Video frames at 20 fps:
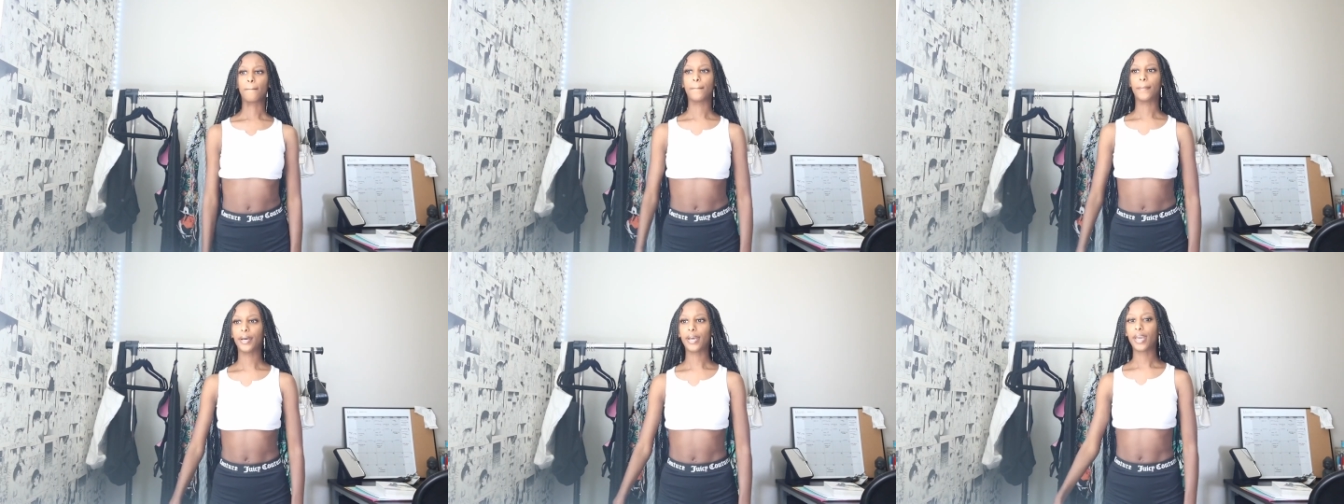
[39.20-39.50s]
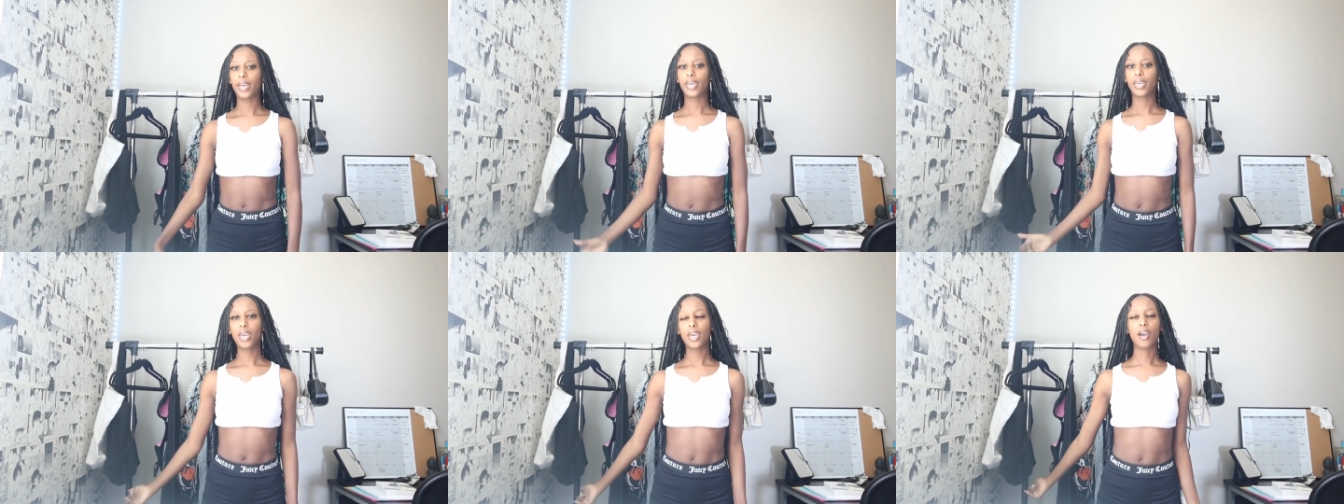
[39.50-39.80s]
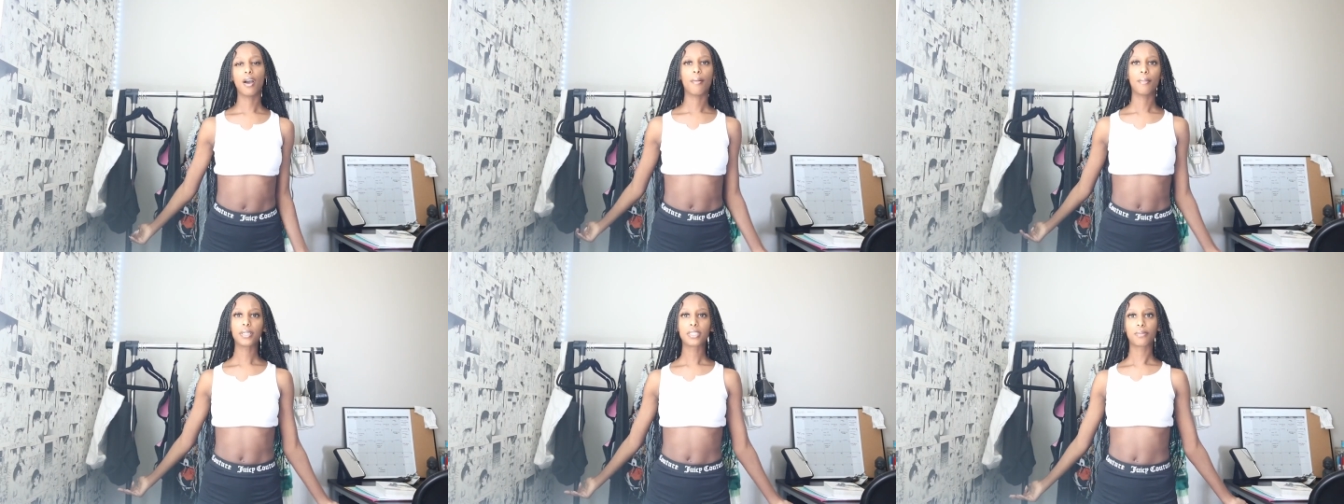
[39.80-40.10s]
But
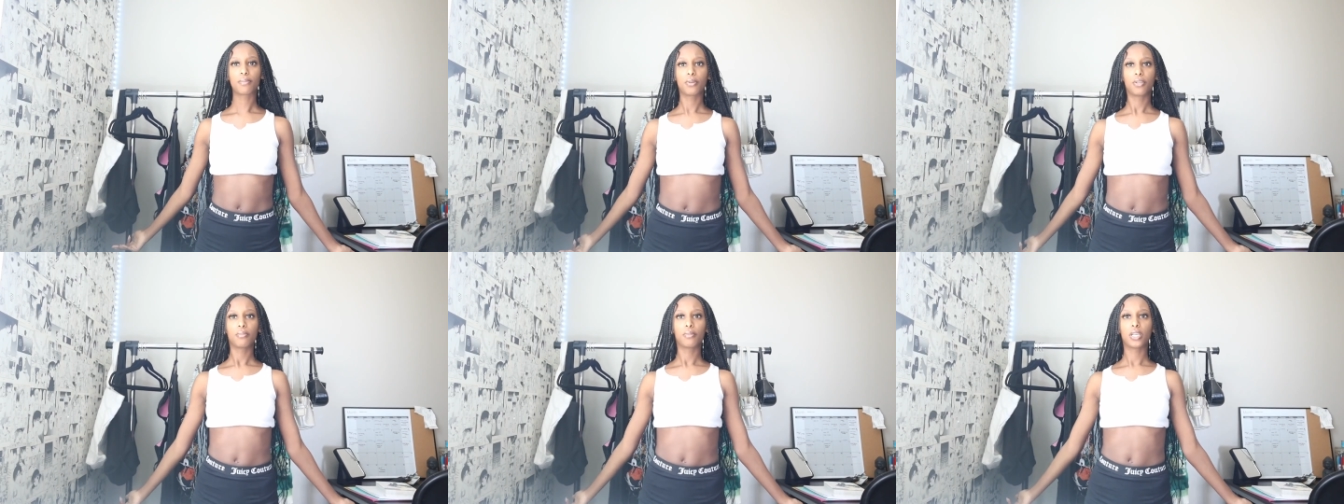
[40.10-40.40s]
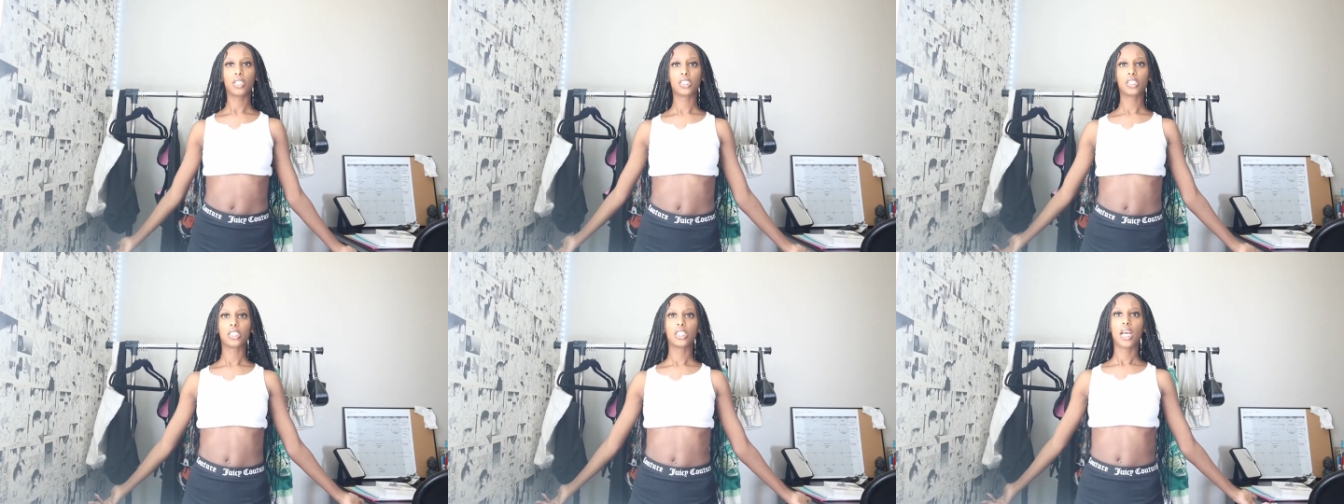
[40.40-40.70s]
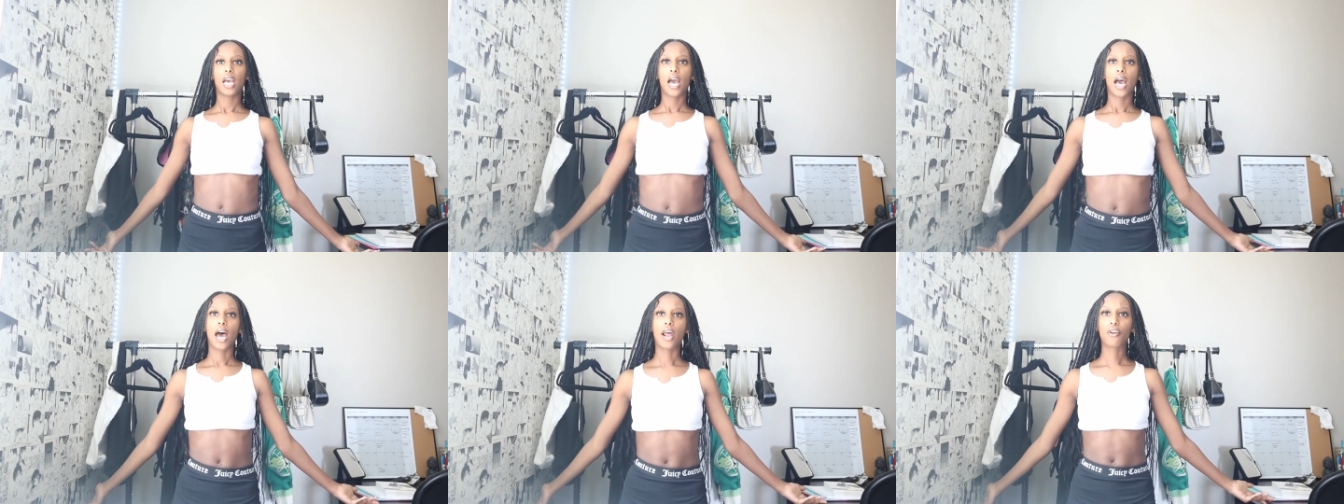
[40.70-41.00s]
yeah, I'm about to pretty much,
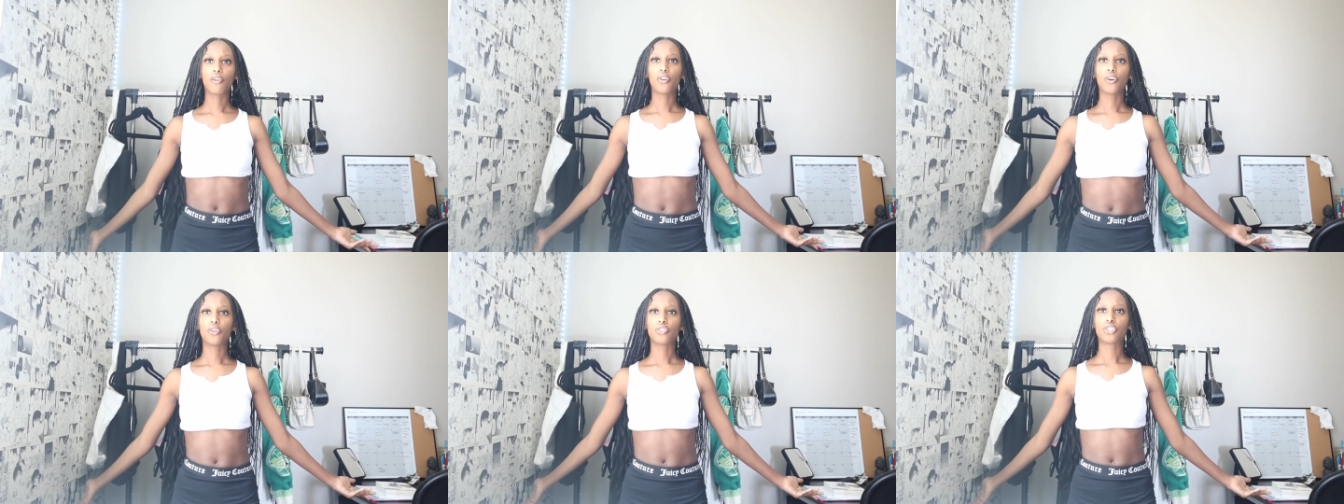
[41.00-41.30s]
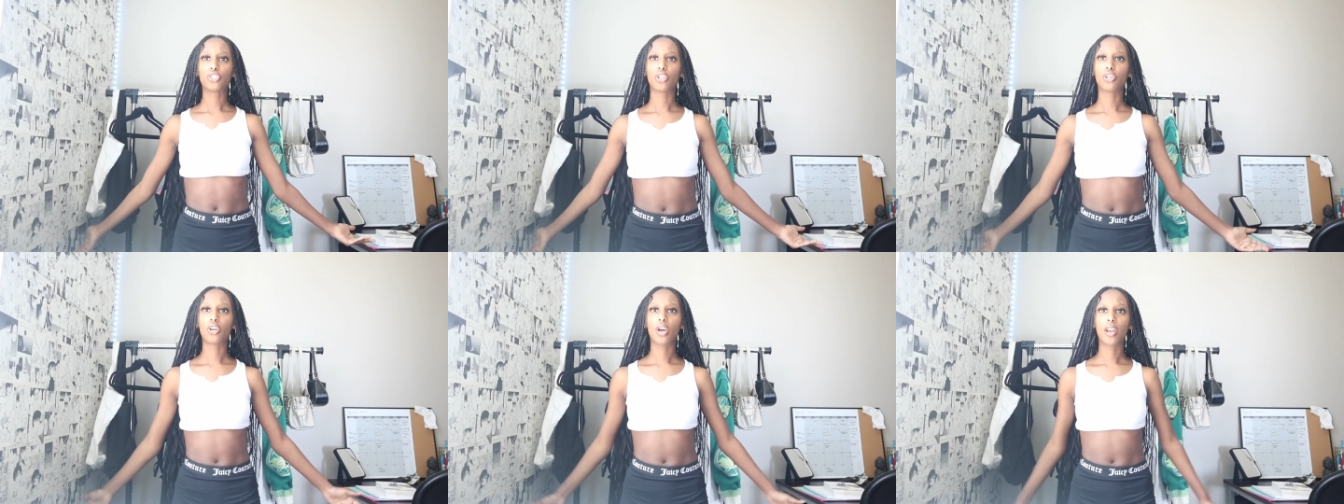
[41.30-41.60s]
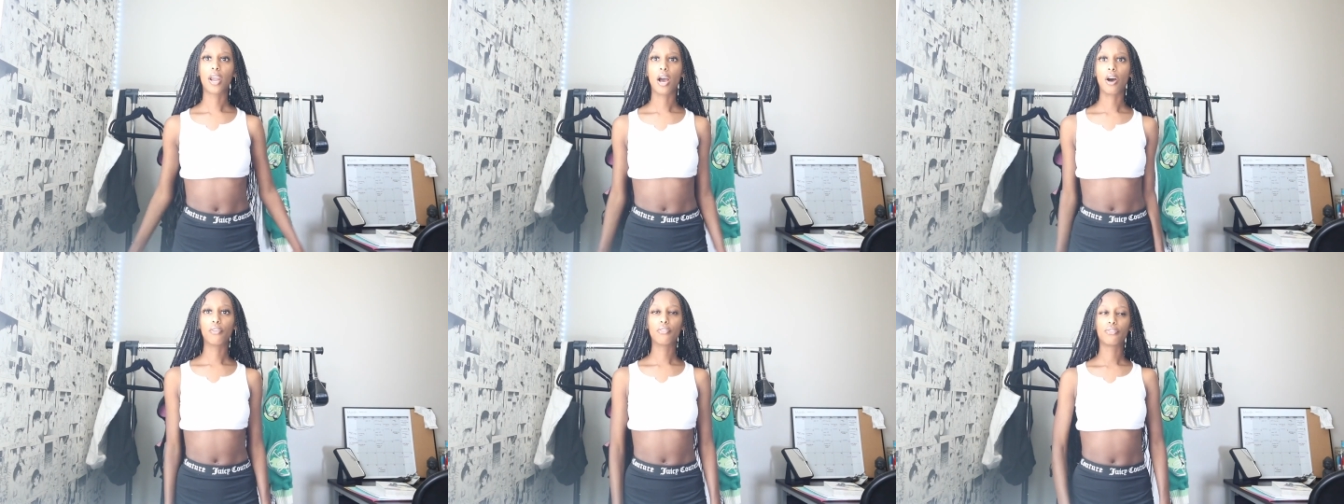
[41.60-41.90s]
I don't know, show
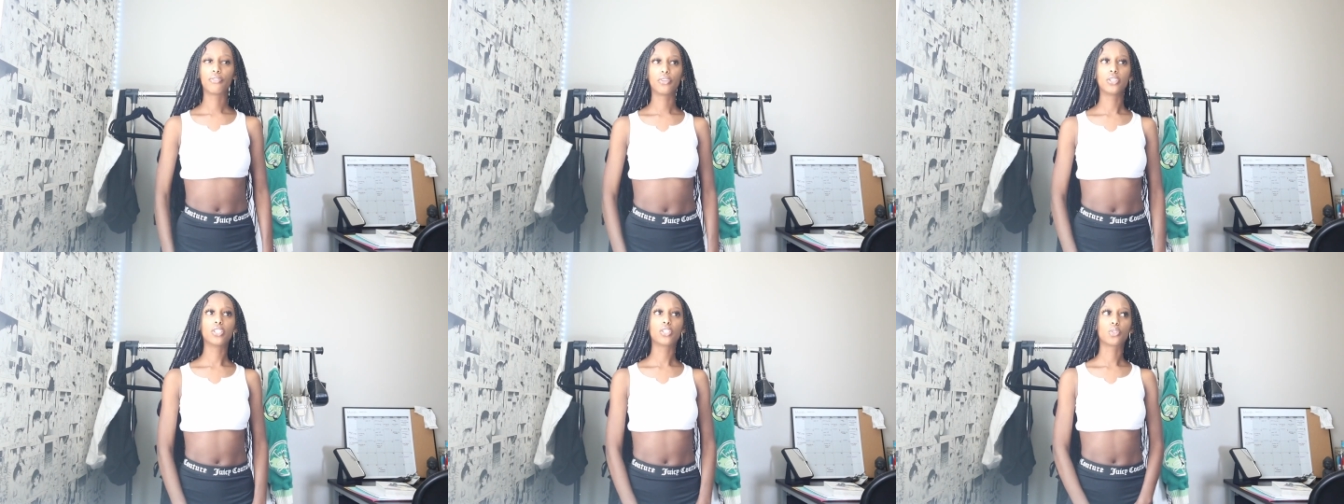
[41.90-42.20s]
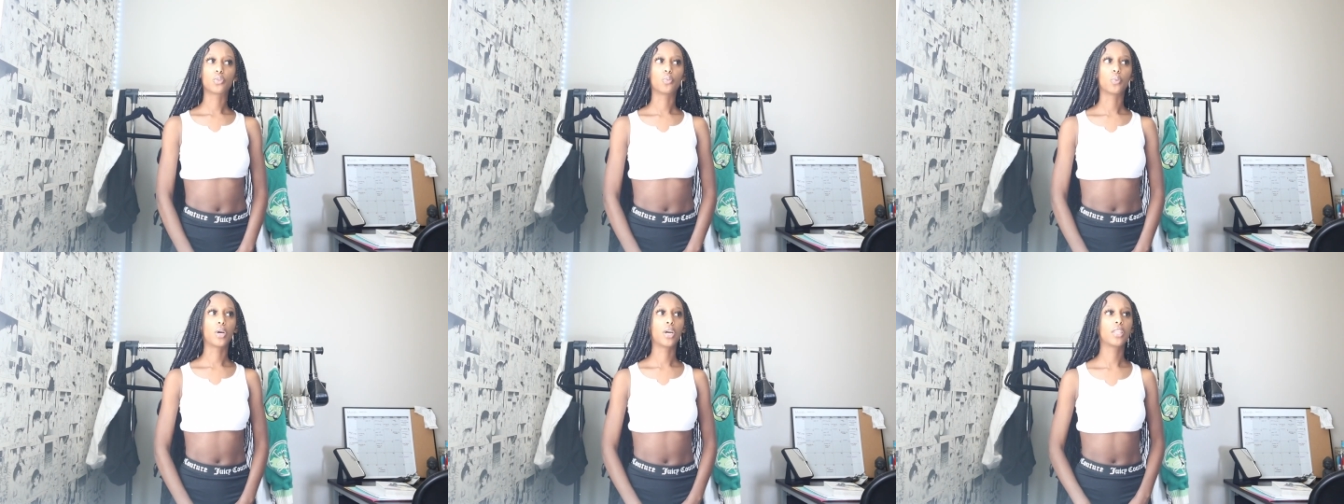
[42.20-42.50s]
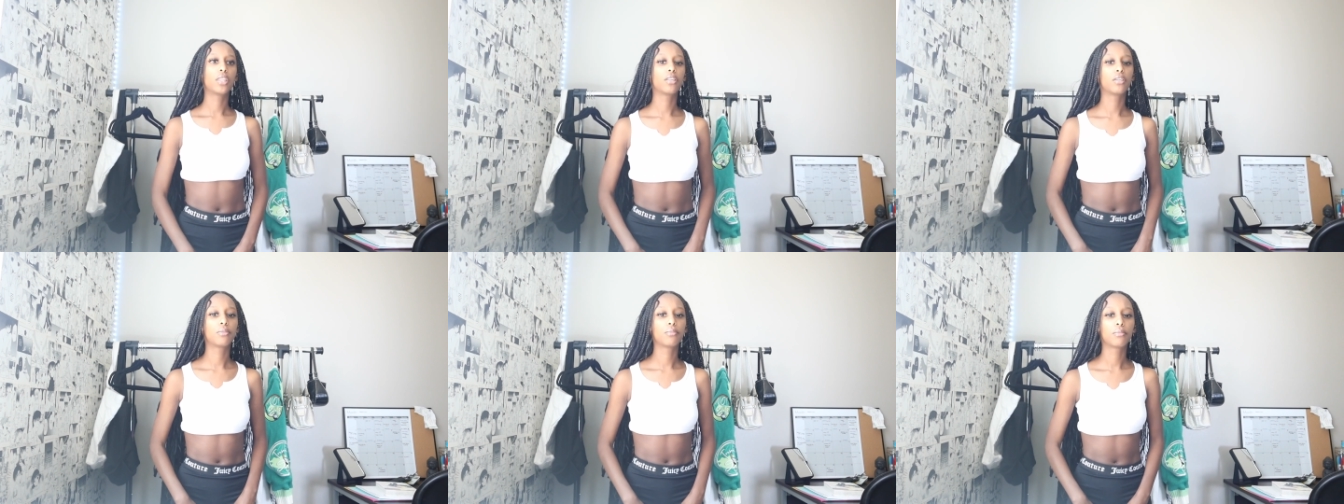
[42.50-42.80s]
y'all the outfits,
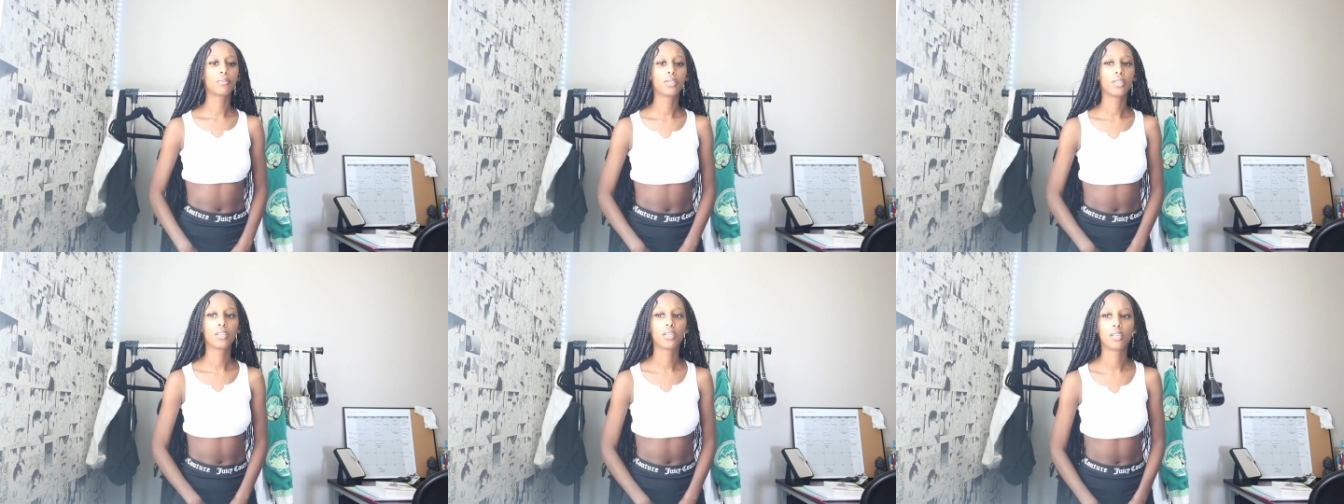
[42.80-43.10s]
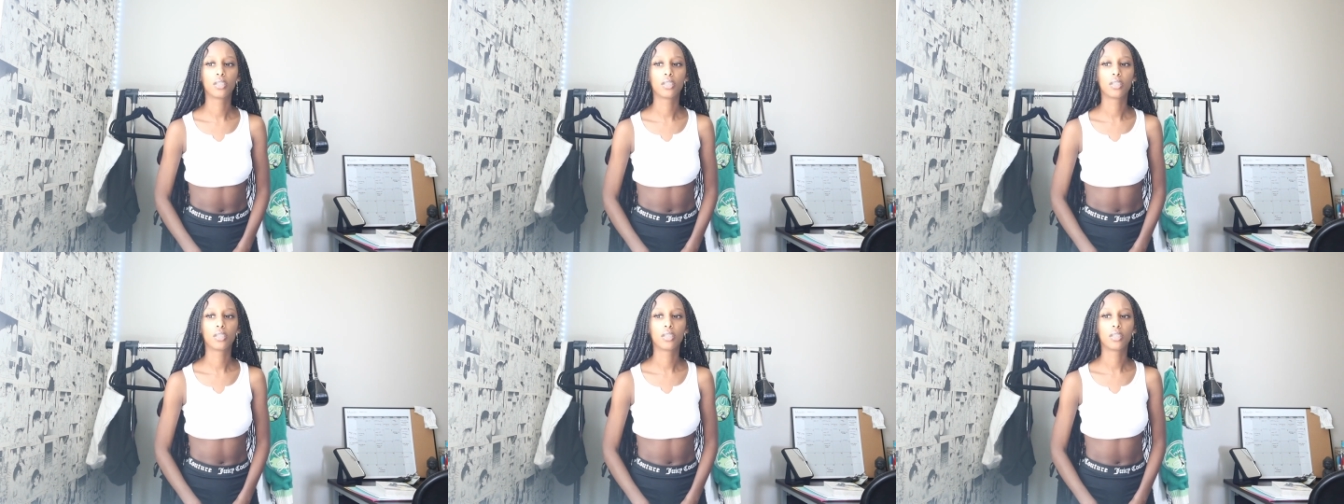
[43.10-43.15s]
wear them.